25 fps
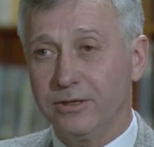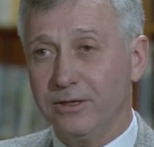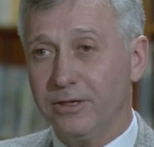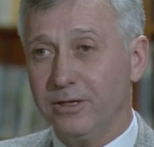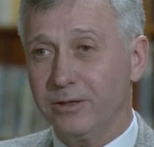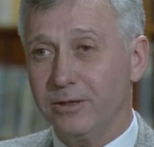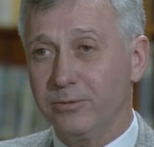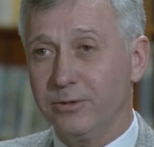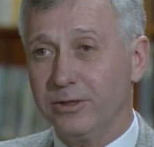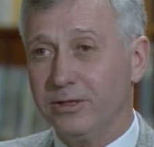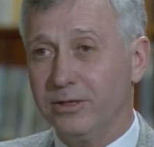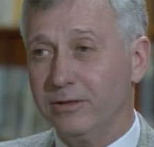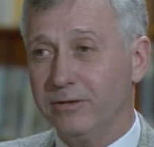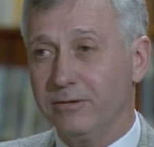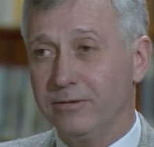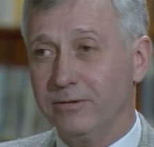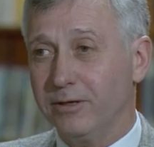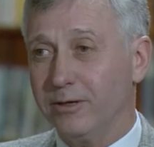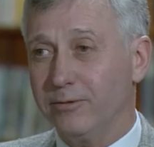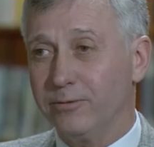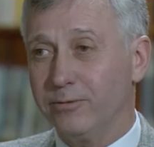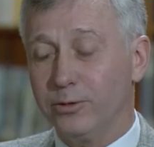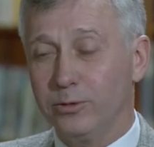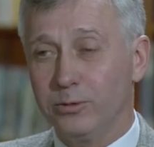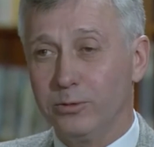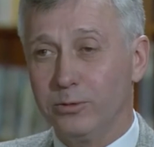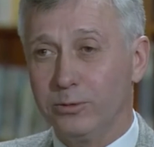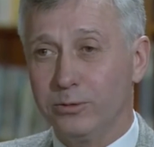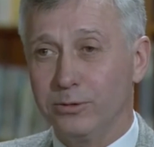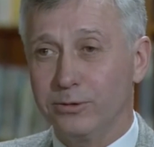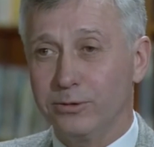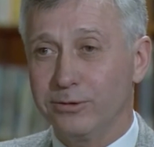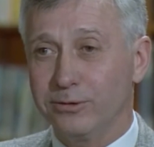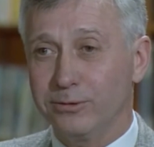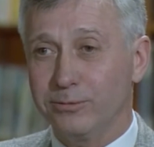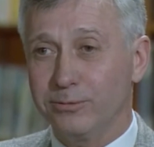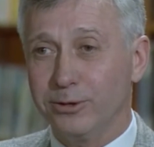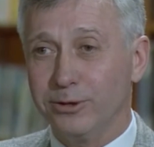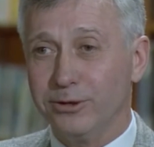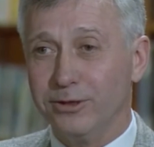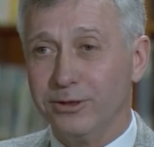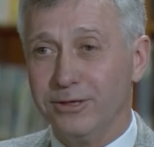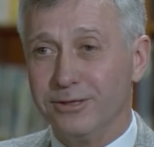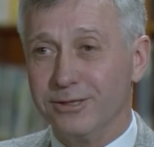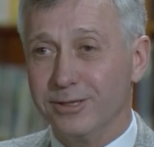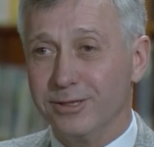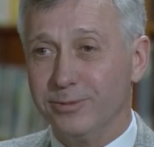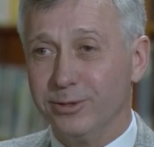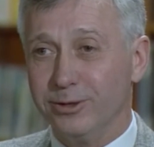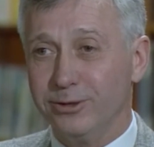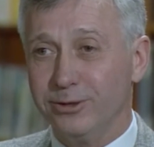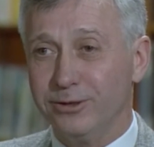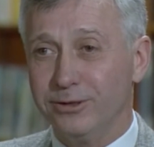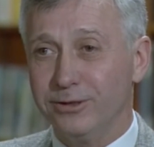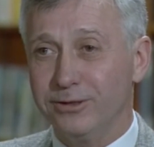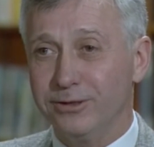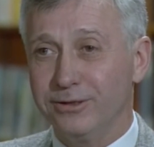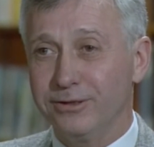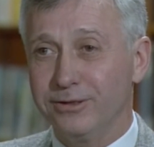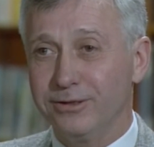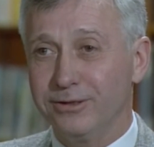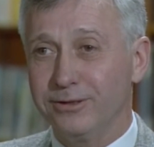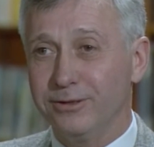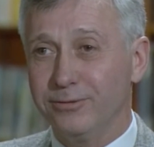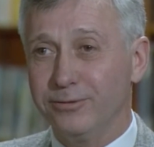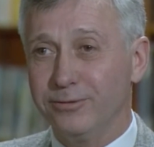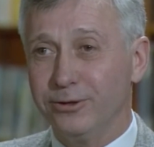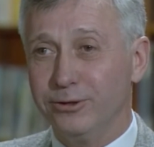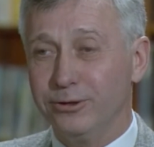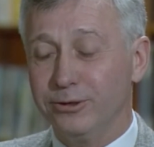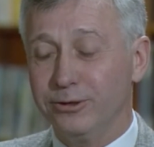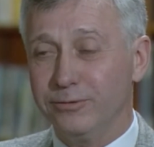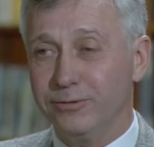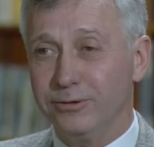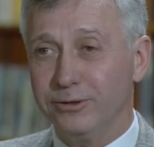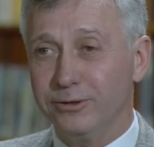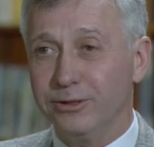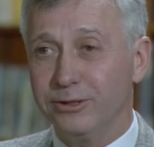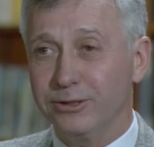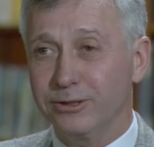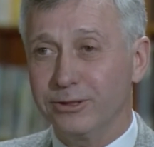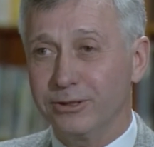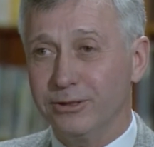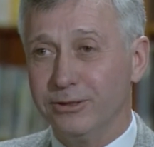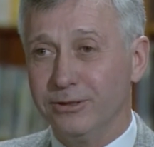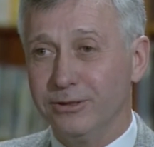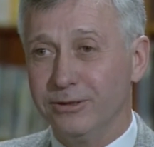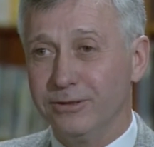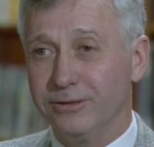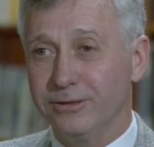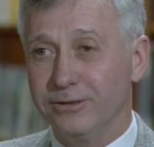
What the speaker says: and we have no worries about the future for this school.